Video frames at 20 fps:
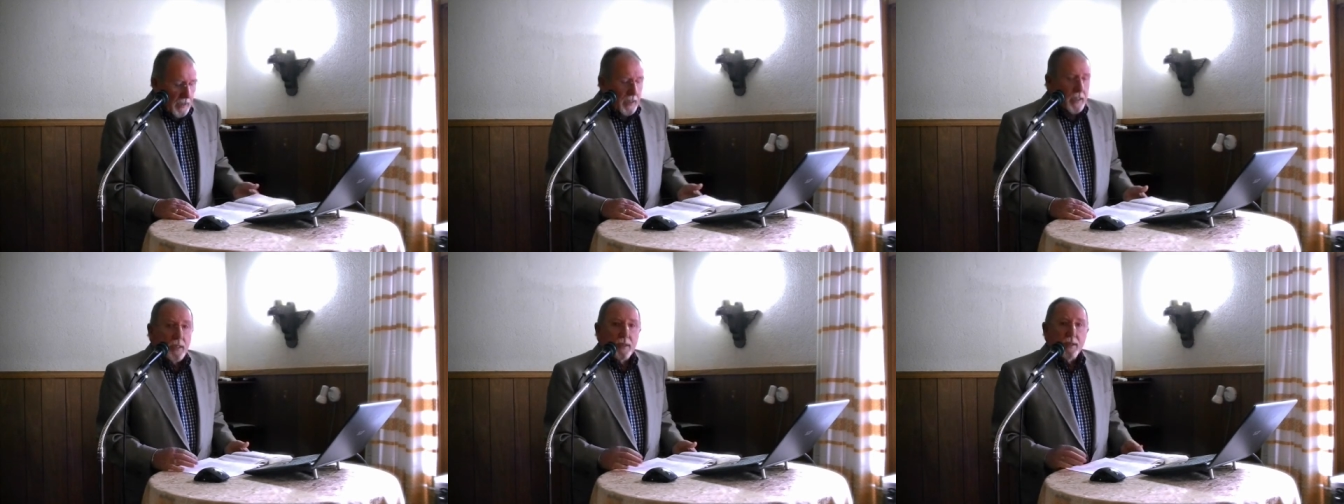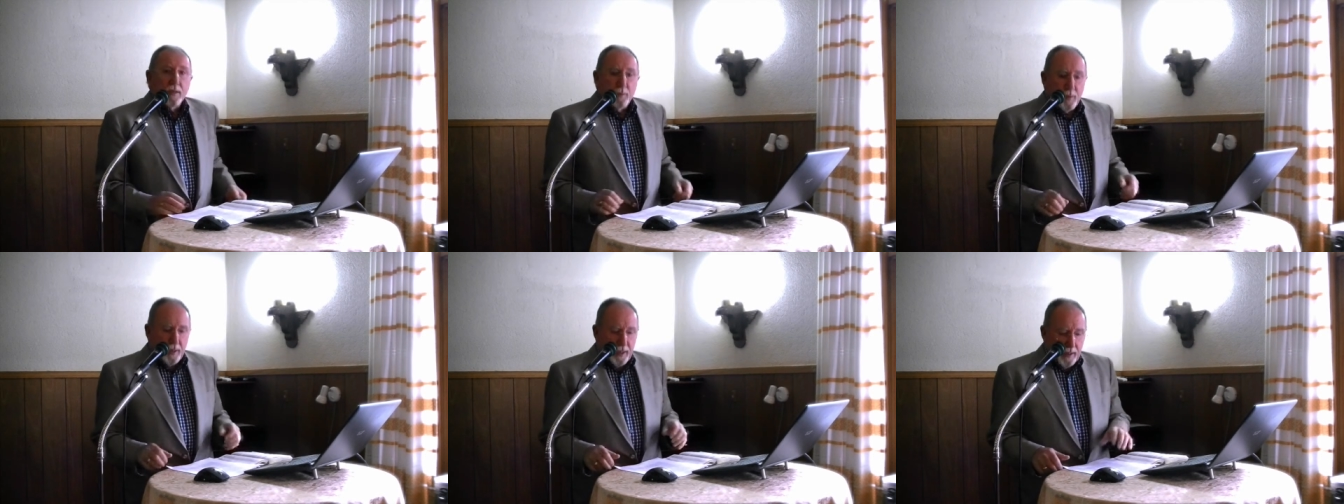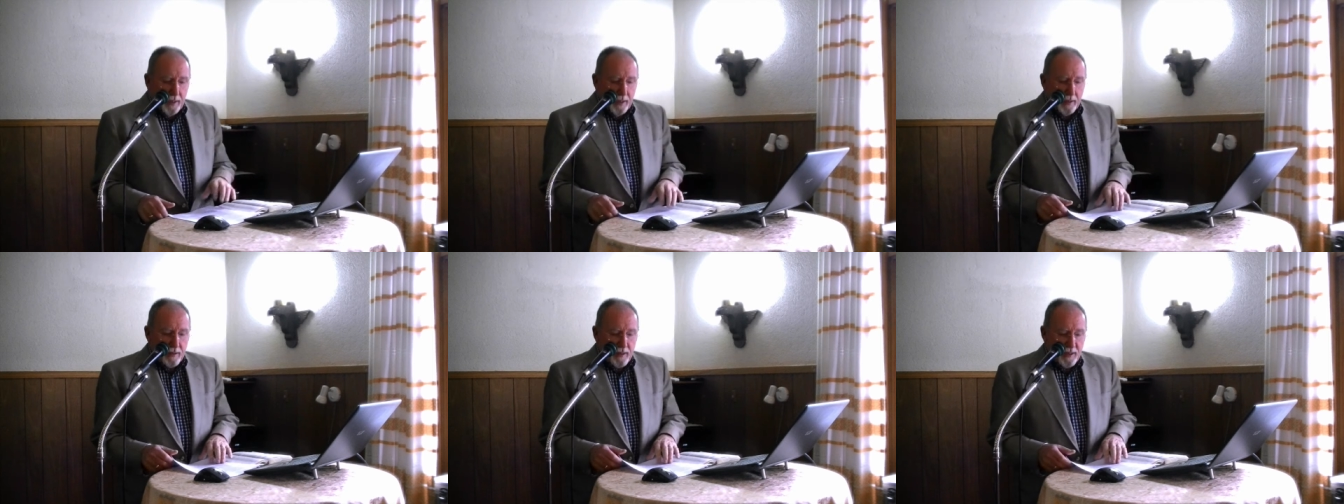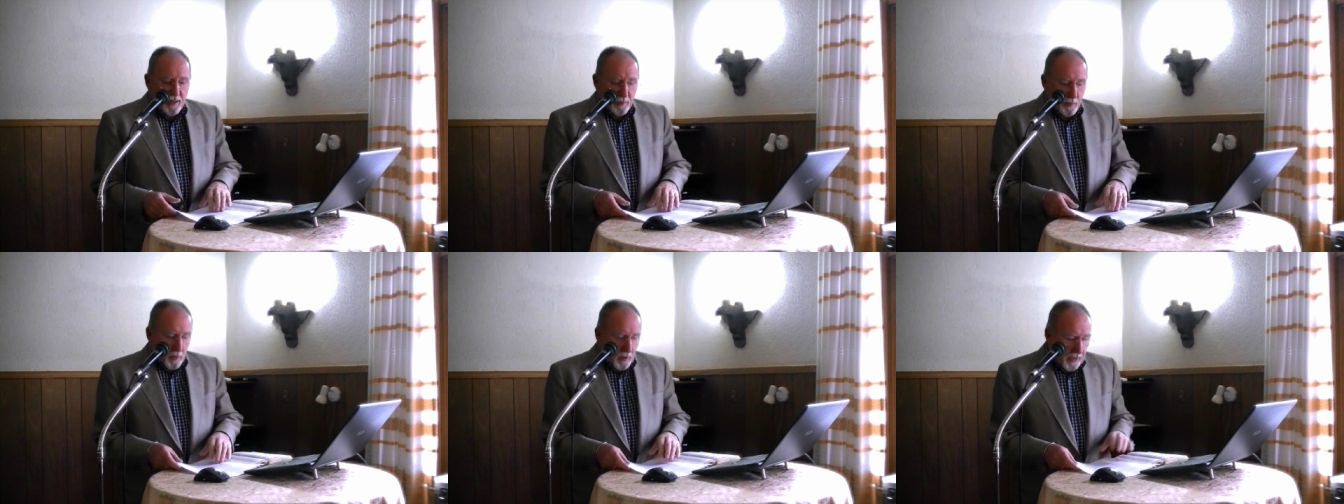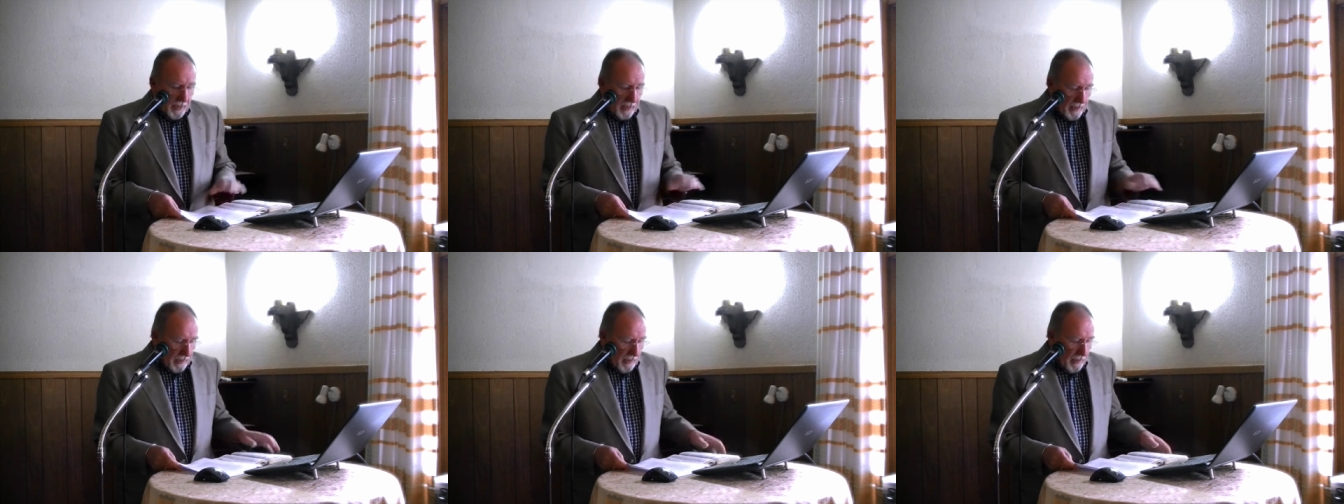Good to be here this
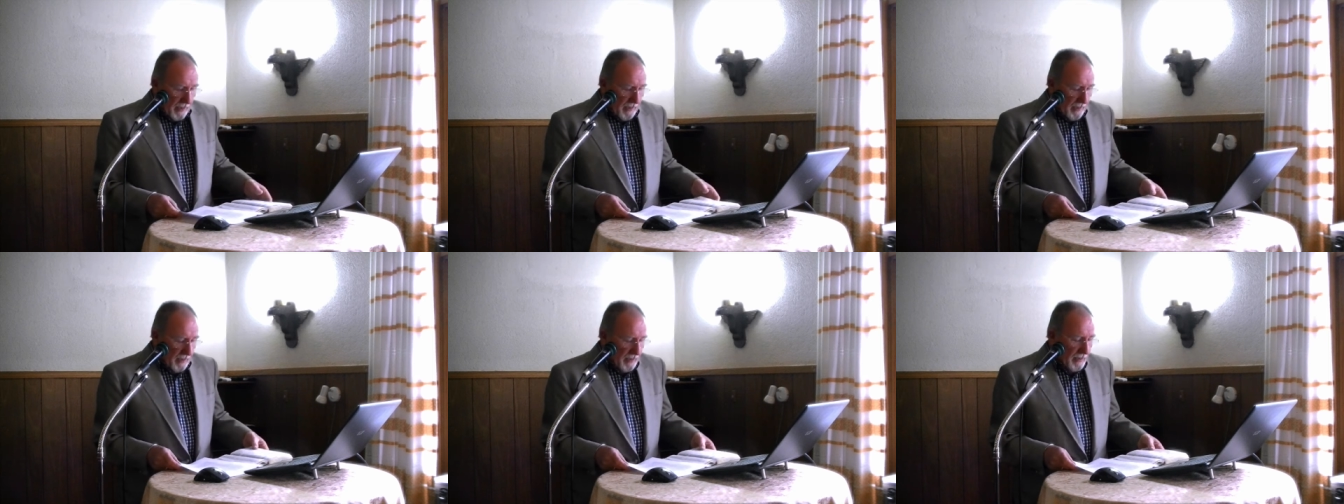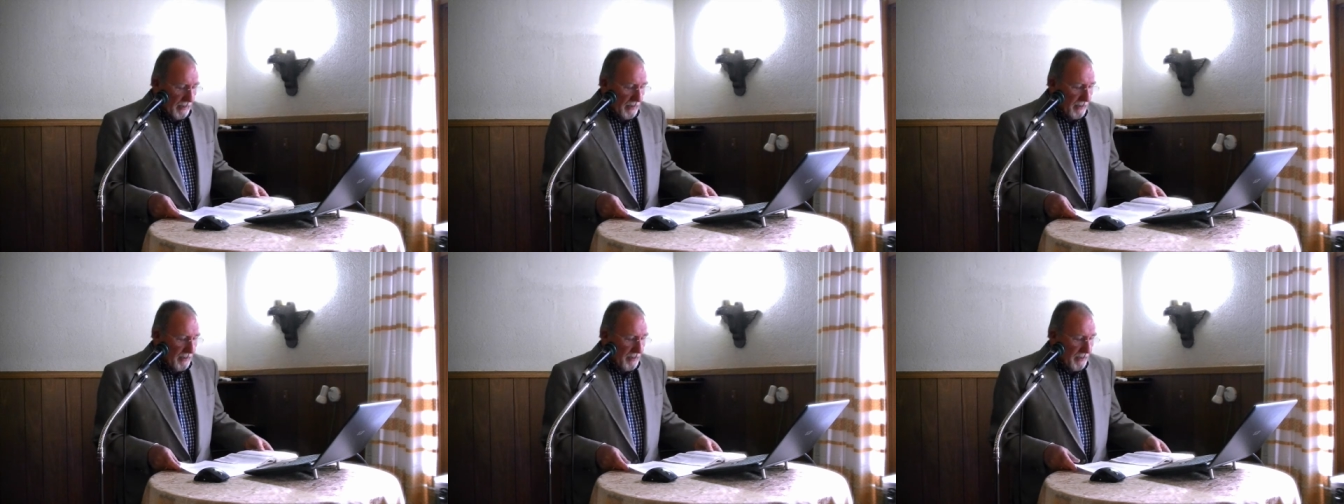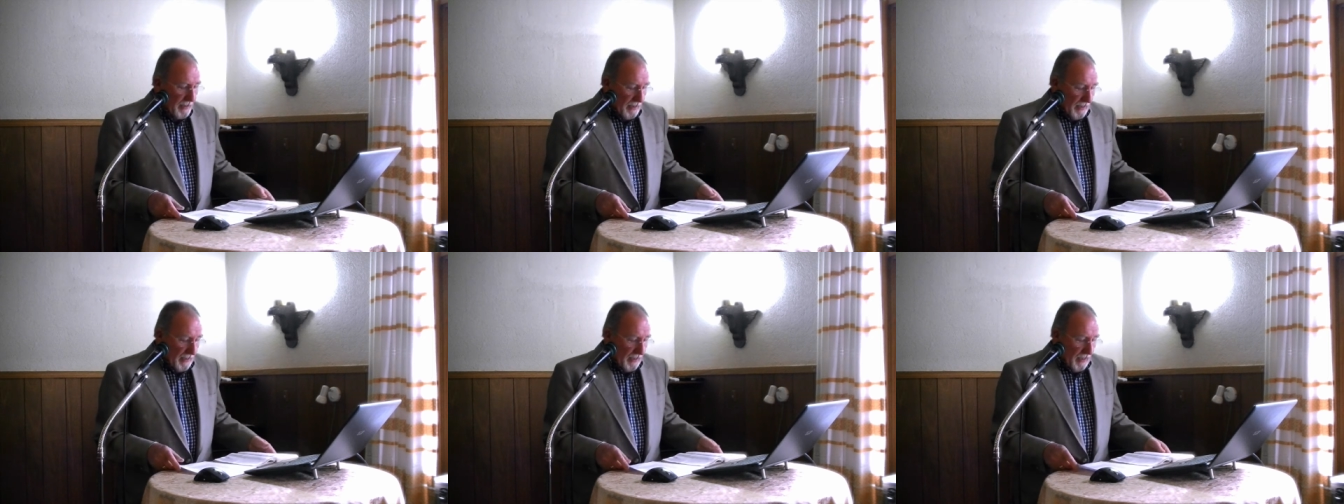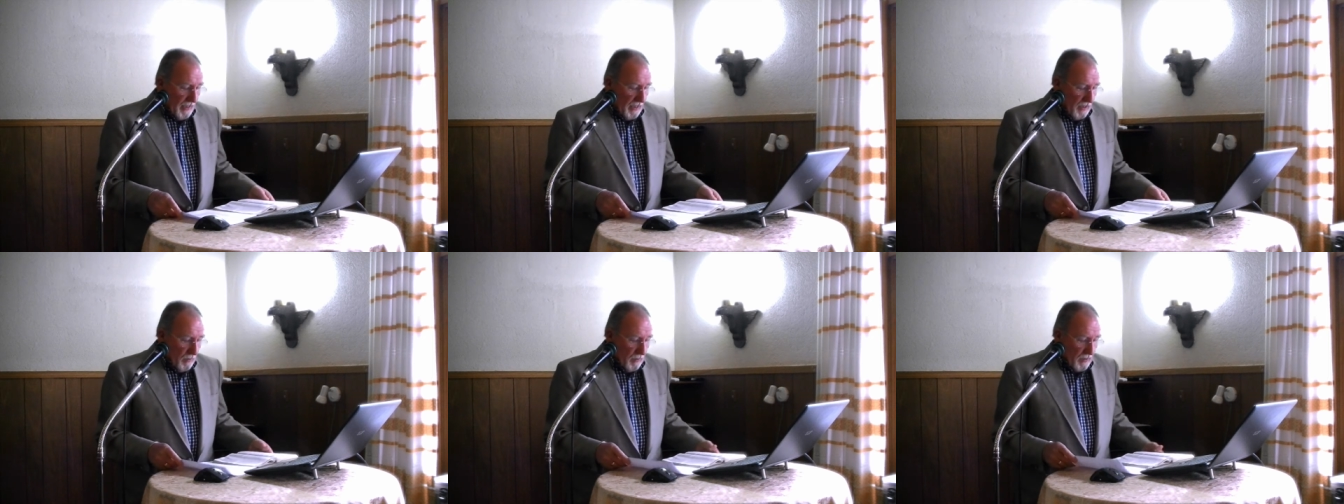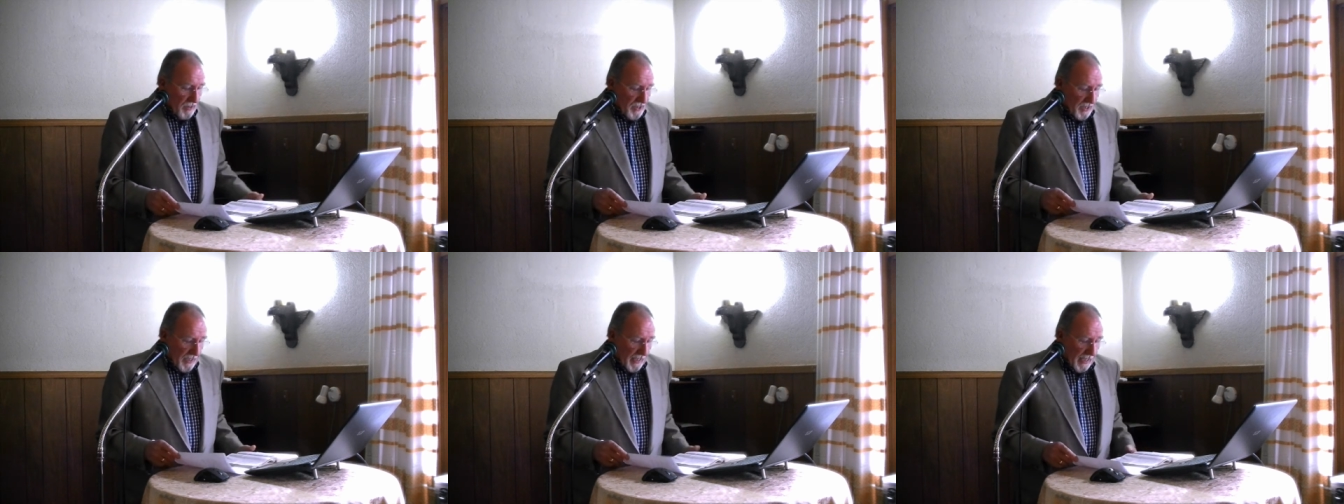morning, once